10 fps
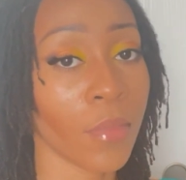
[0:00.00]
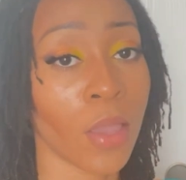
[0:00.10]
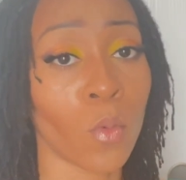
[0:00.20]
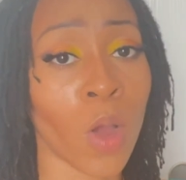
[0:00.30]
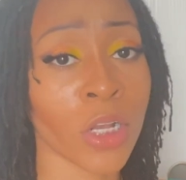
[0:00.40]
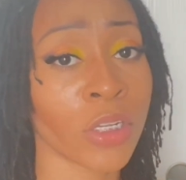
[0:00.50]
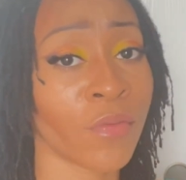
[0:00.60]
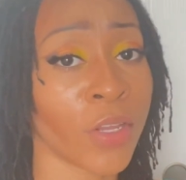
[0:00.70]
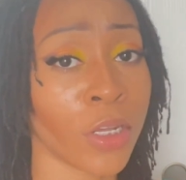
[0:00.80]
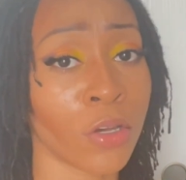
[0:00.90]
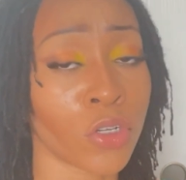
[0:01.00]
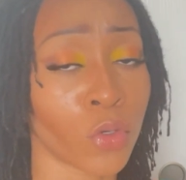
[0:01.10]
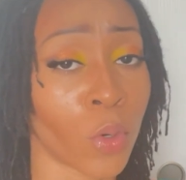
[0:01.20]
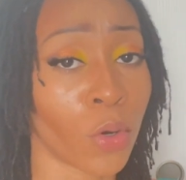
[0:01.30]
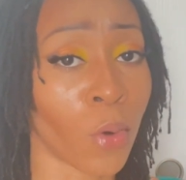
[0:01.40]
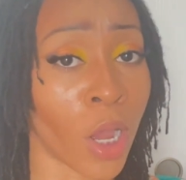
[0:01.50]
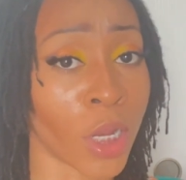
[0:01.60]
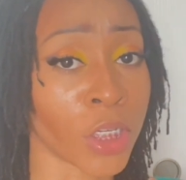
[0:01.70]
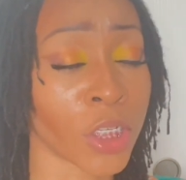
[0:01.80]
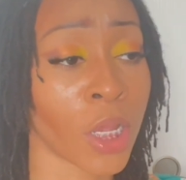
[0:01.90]
Watch the videos you want to
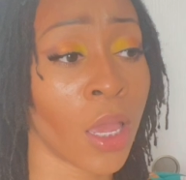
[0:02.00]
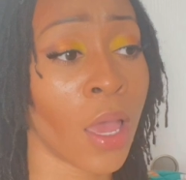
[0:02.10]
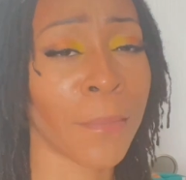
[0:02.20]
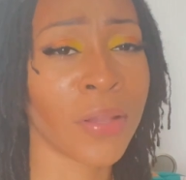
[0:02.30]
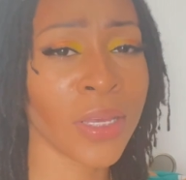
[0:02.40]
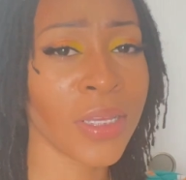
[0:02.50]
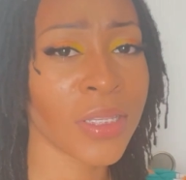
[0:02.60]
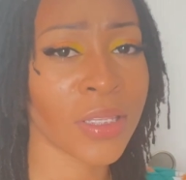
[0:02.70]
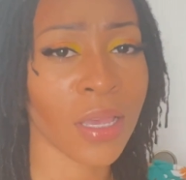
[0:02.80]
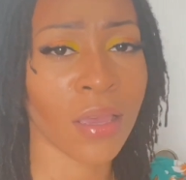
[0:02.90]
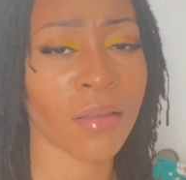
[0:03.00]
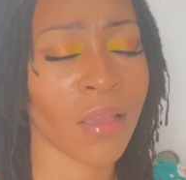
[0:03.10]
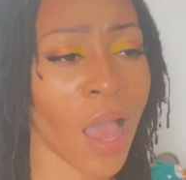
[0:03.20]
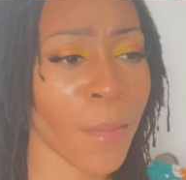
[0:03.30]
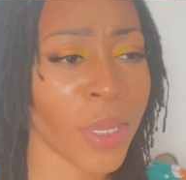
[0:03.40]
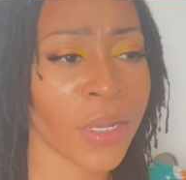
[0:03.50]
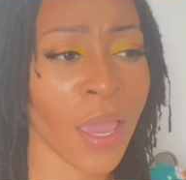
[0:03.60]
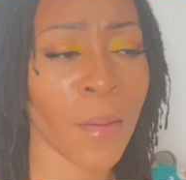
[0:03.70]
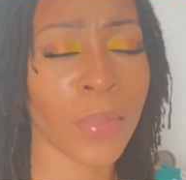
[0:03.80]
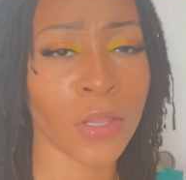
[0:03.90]
watch. Please comment
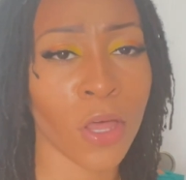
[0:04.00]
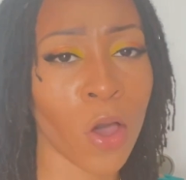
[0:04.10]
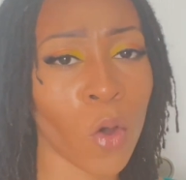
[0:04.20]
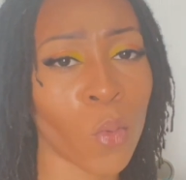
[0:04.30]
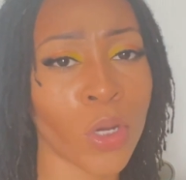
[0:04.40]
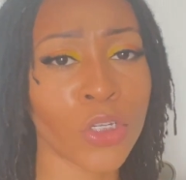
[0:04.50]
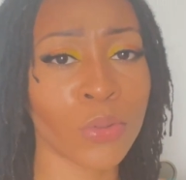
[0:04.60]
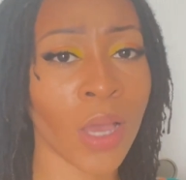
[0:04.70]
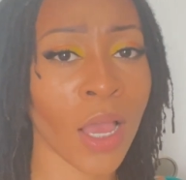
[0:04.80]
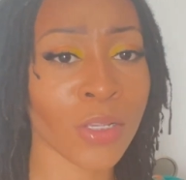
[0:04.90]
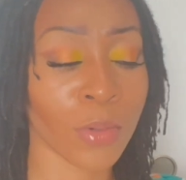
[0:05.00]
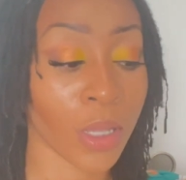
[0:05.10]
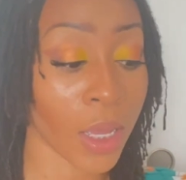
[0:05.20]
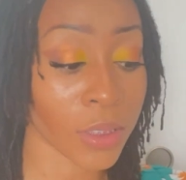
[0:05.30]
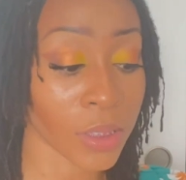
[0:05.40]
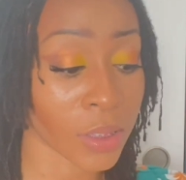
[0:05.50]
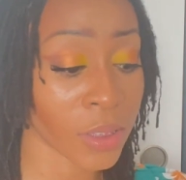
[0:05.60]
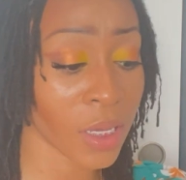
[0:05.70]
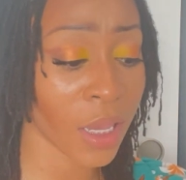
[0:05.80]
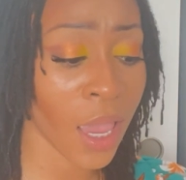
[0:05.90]
down below what you guys would like to
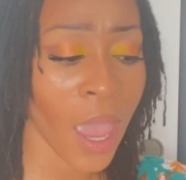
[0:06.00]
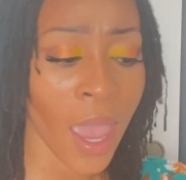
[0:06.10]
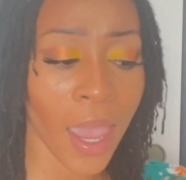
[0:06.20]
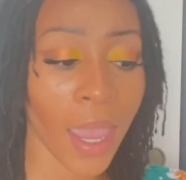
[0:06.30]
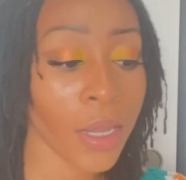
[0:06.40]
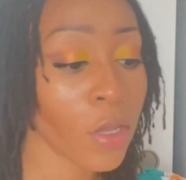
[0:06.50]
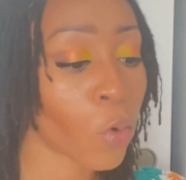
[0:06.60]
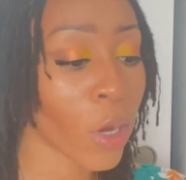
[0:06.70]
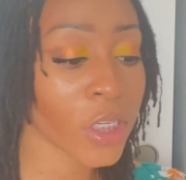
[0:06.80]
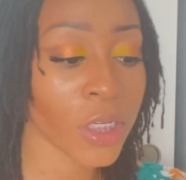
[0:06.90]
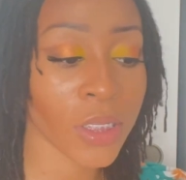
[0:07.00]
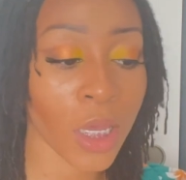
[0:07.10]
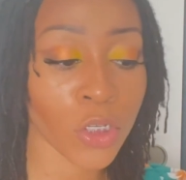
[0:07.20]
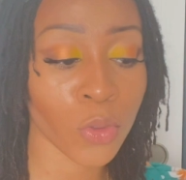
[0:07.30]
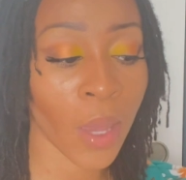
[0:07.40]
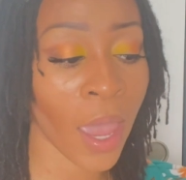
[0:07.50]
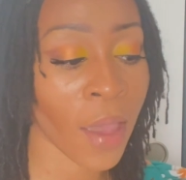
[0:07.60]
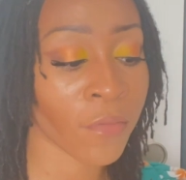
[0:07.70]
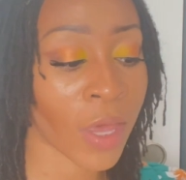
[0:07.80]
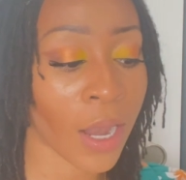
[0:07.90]
see. Any questions that you
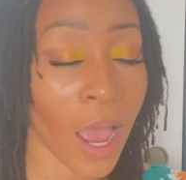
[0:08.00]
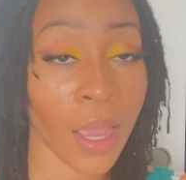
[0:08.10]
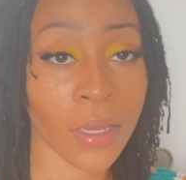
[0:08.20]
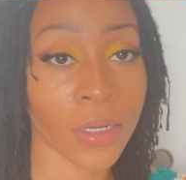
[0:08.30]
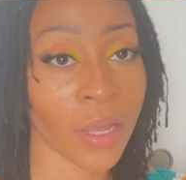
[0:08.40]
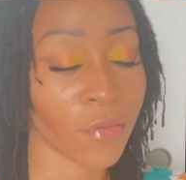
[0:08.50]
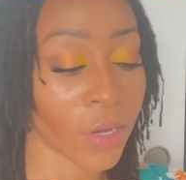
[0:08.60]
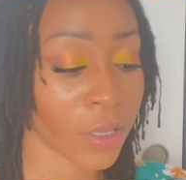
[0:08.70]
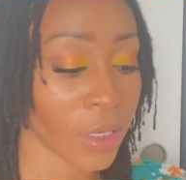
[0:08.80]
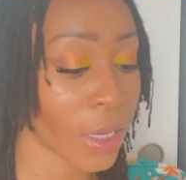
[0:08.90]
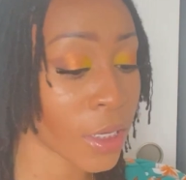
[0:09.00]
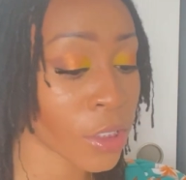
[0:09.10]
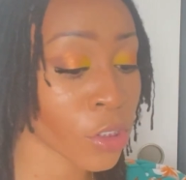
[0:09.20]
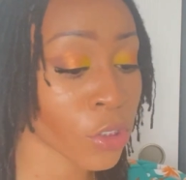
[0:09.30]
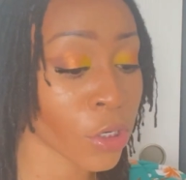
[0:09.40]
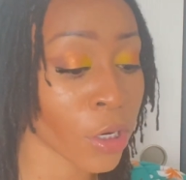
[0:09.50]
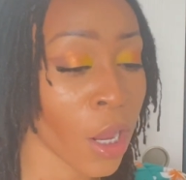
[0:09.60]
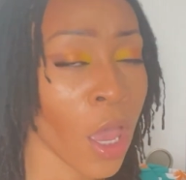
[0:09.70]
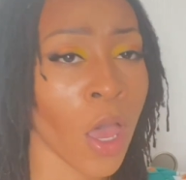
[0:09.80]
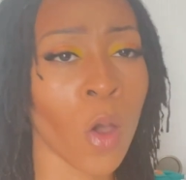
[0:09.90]
have that I could definitely answer.
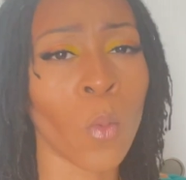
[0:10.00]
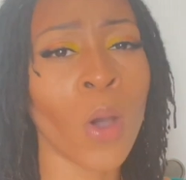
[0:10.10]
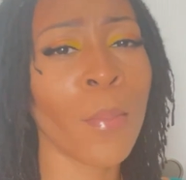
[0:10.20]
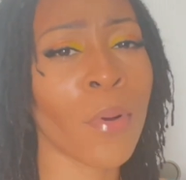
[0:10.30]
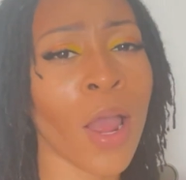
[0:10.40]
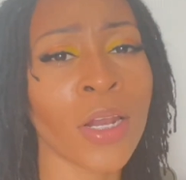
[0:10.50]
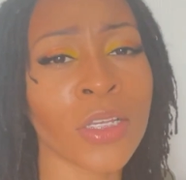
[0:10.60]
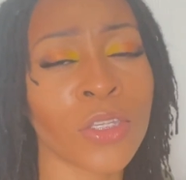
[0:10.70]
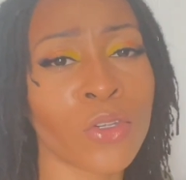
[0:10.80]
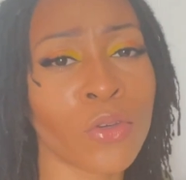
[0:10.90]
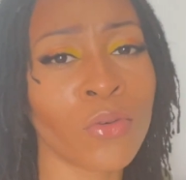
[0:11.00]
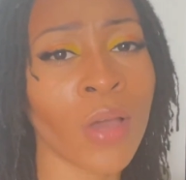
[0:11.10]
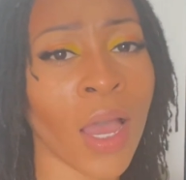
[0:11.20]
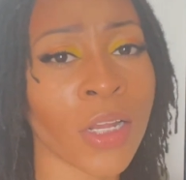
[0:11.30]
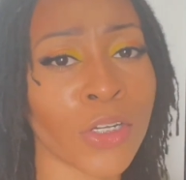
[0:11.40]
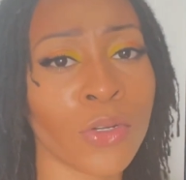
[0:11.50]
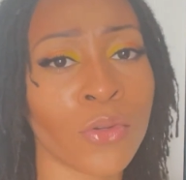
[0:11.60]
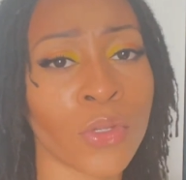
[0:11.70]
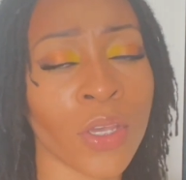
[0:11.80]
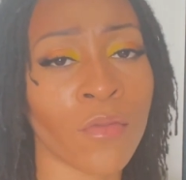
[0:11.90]
What products do you guys
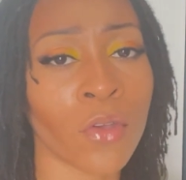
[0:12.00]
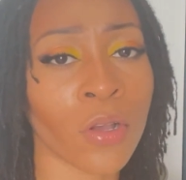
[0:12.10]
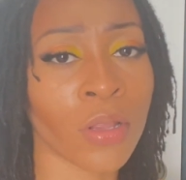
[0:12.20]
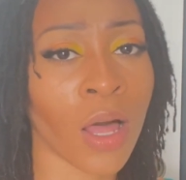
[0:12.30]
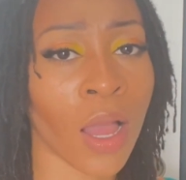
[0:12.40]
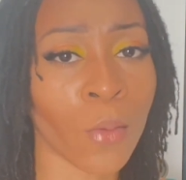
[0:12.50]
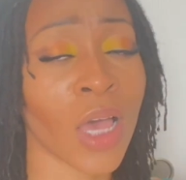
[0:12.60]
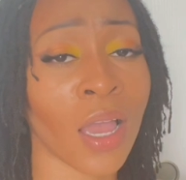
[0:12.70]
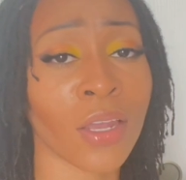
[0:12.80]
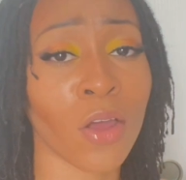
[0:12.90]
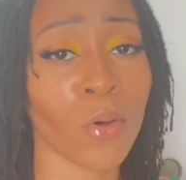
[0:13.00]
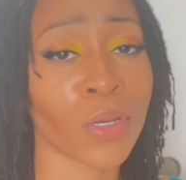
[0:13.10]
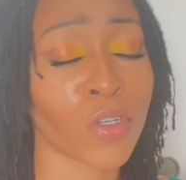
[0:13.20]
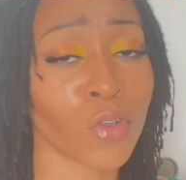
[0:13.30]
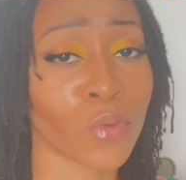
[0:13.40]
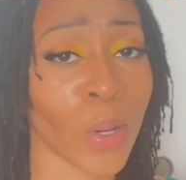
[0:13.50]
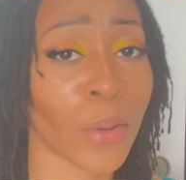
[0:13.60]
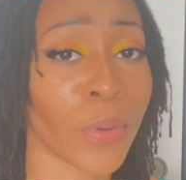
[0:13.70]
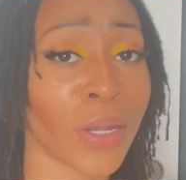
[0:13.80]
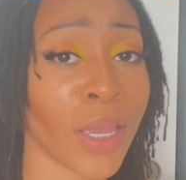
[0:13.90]
use if you're locked? I can always use
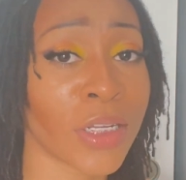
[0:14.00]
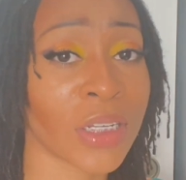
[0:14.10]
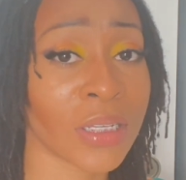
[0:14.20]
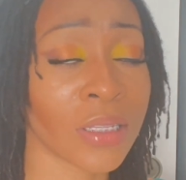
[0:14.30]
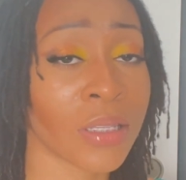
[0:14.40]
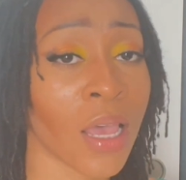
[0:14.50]
recommendations.